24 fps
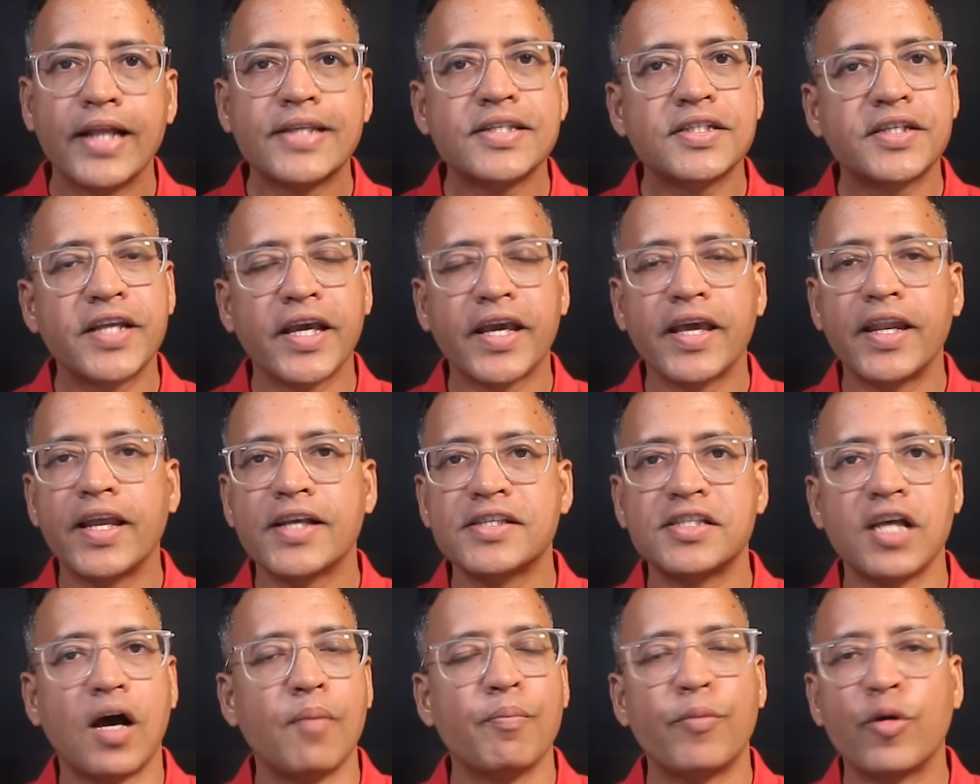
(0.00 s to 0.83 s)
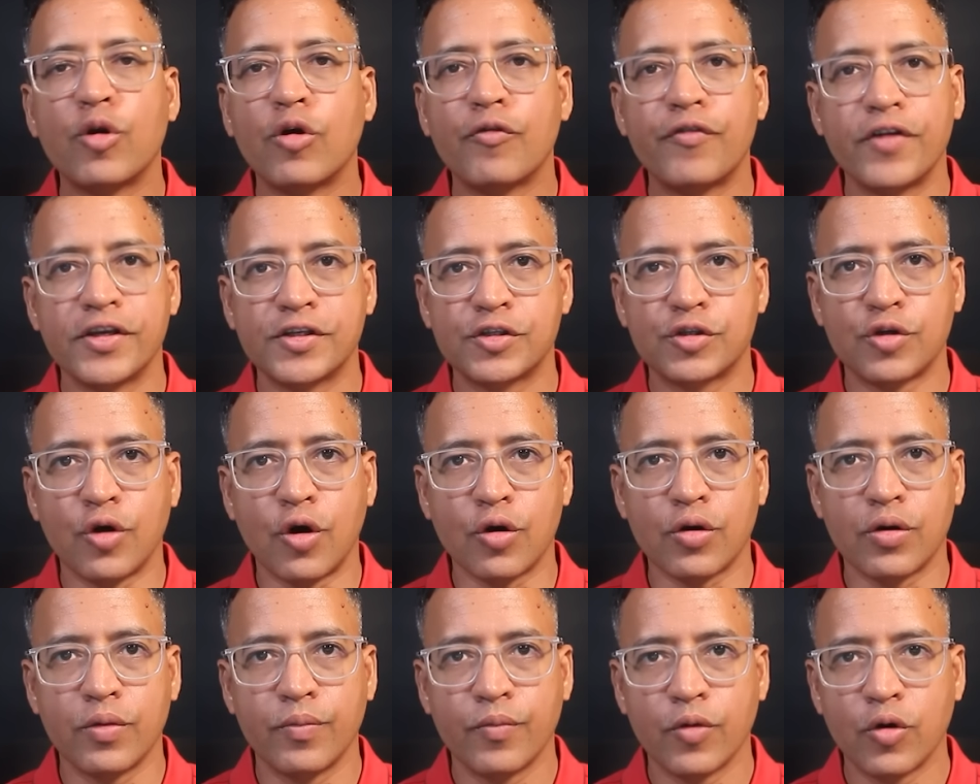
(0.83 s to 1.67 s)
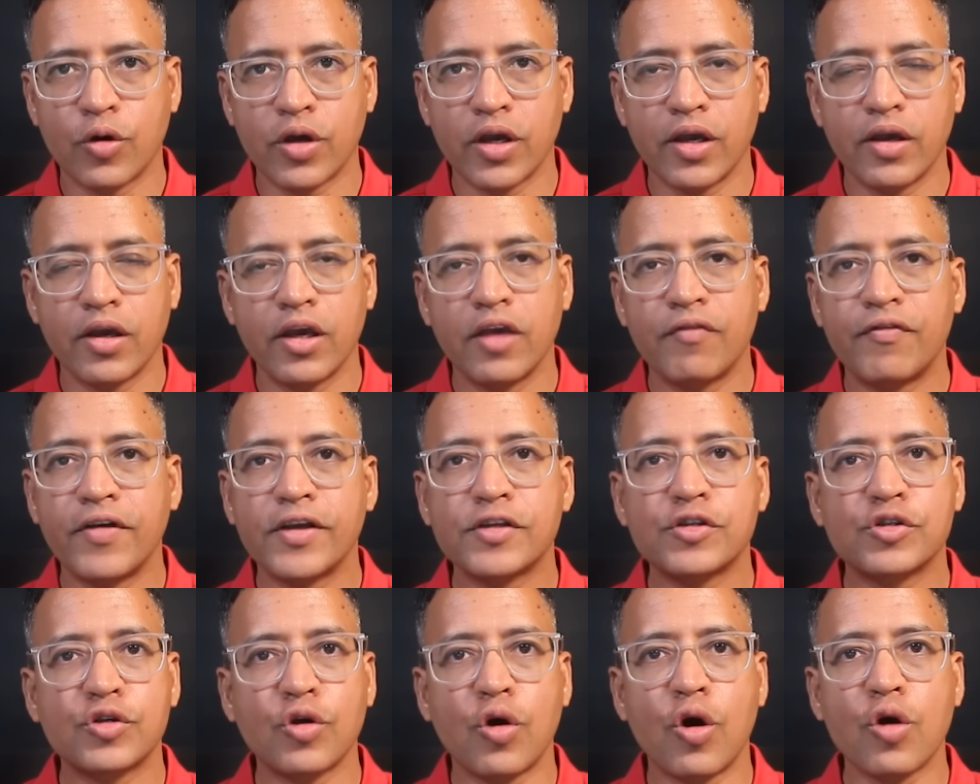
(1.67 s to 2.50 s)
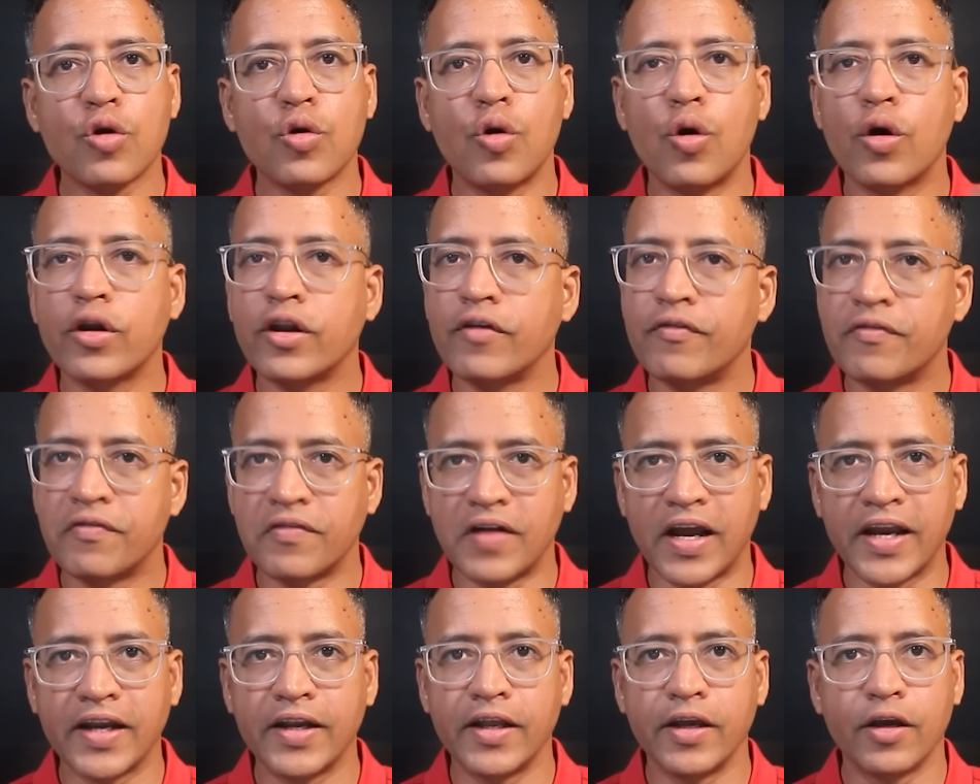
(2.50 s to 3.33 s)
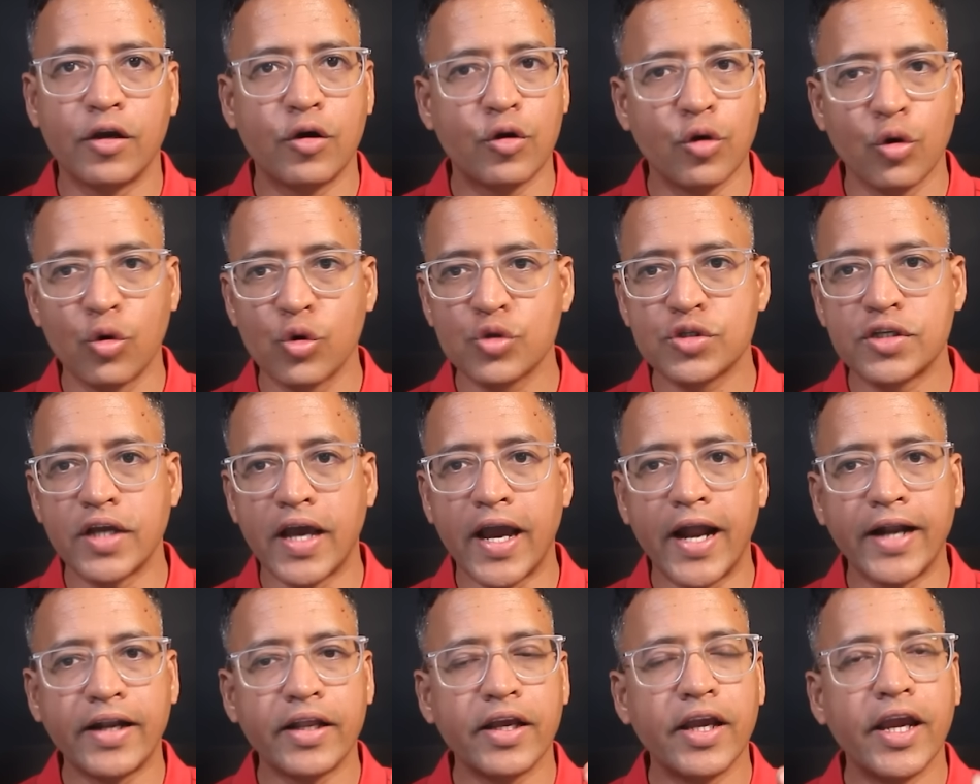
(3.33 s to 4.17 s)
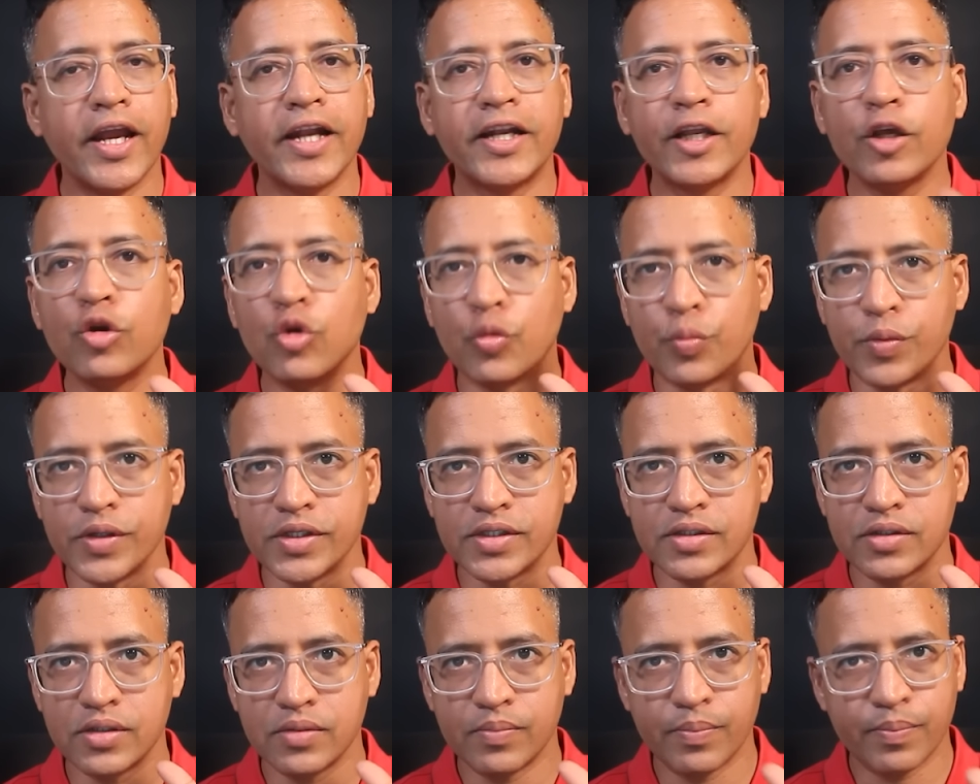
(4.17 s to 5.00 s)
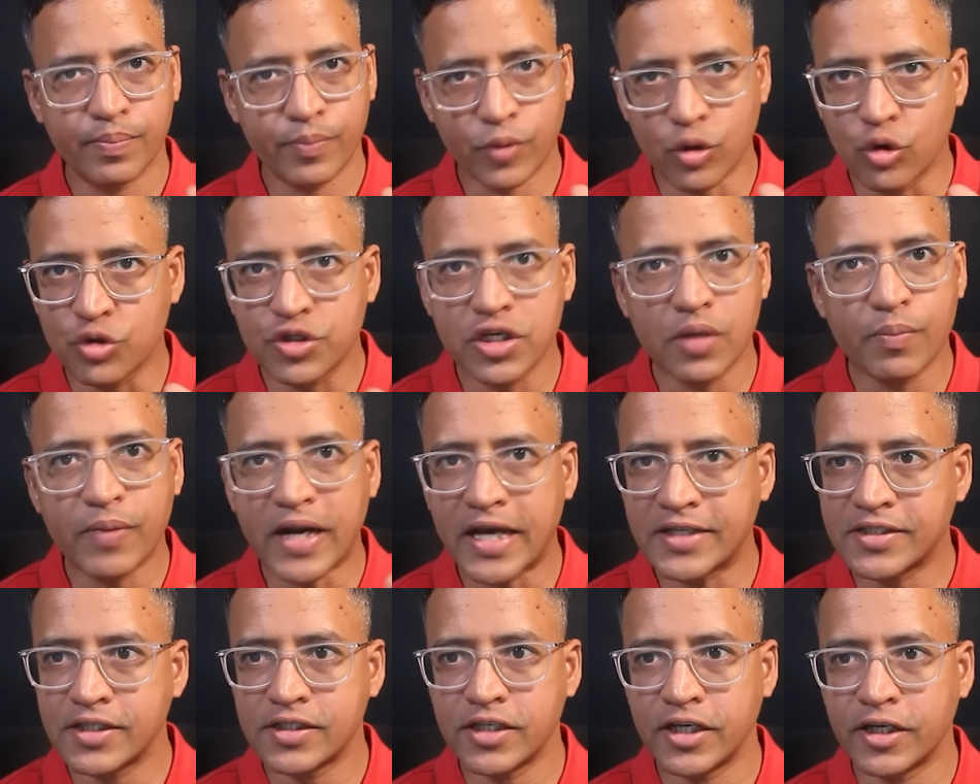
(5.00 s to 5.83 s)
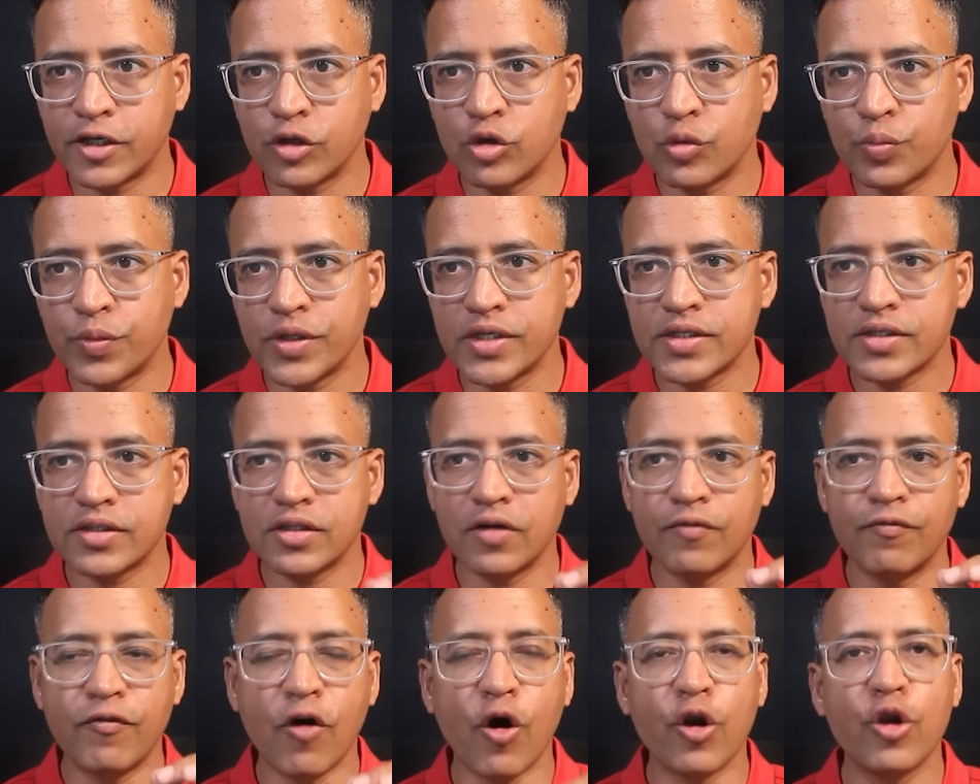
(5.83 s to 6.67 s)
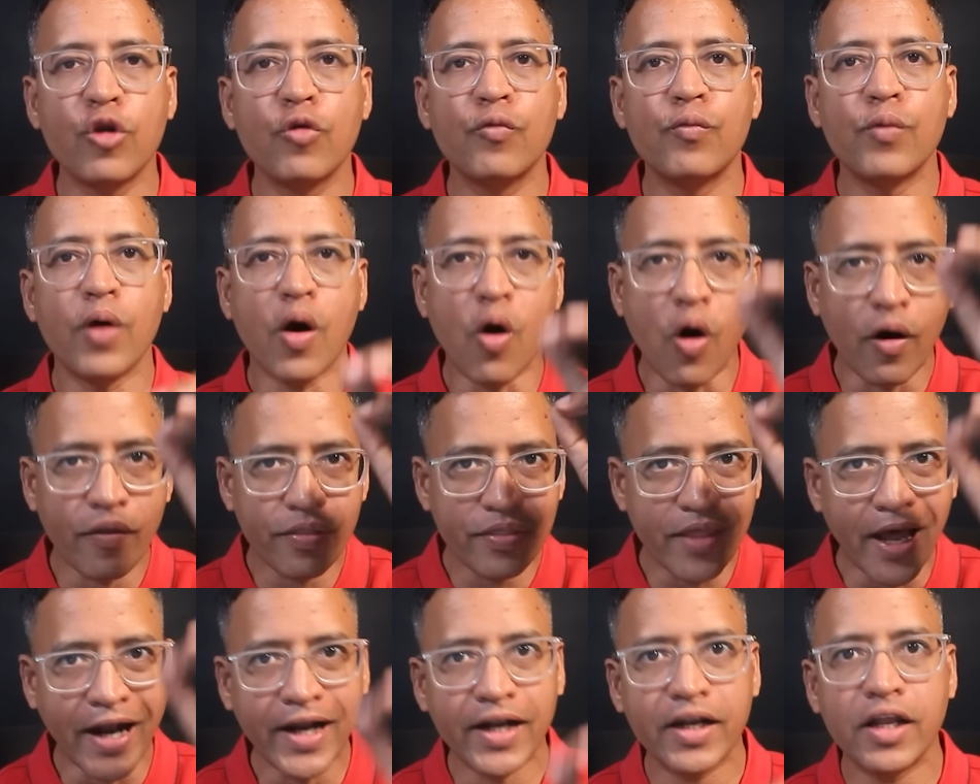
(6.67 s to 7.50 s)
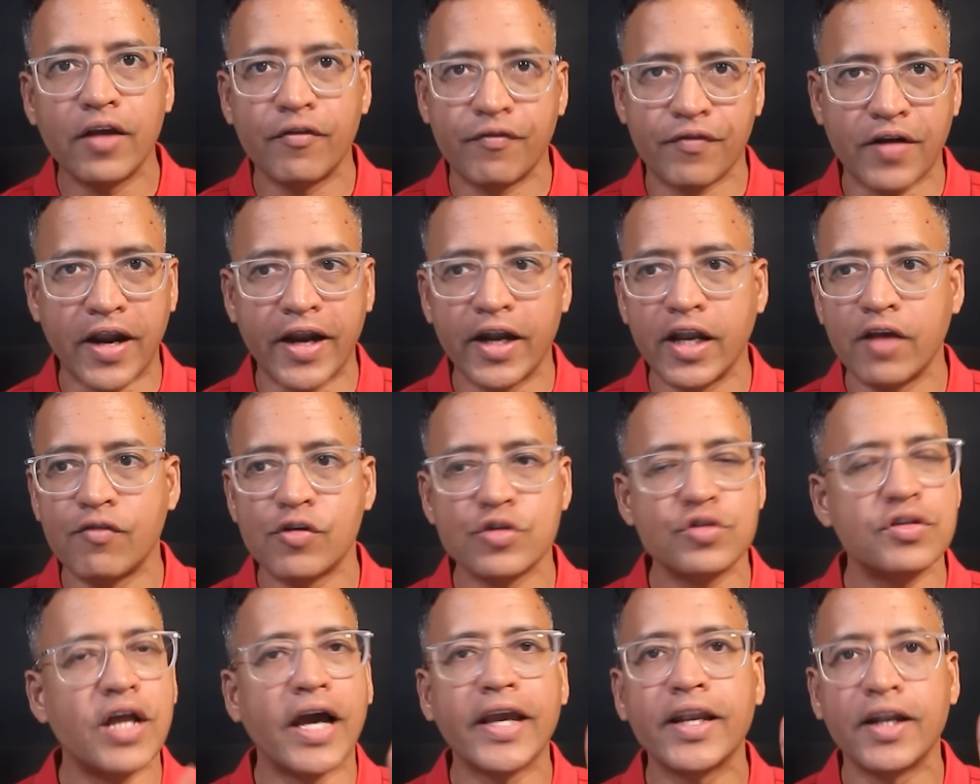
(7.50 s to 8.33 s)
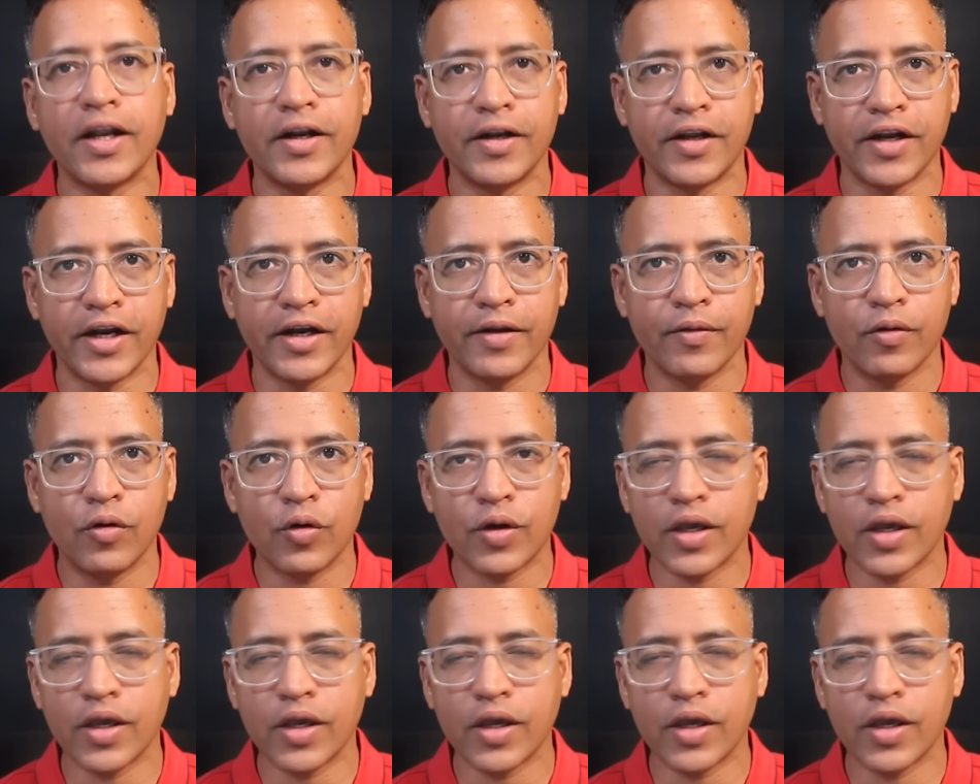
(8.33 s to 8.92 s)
Let's take an example of a stock. Okay, if a stock on a Friday closed at 80 rupees, closing price is 80 rupees, the volume on that day, Friday, was 900.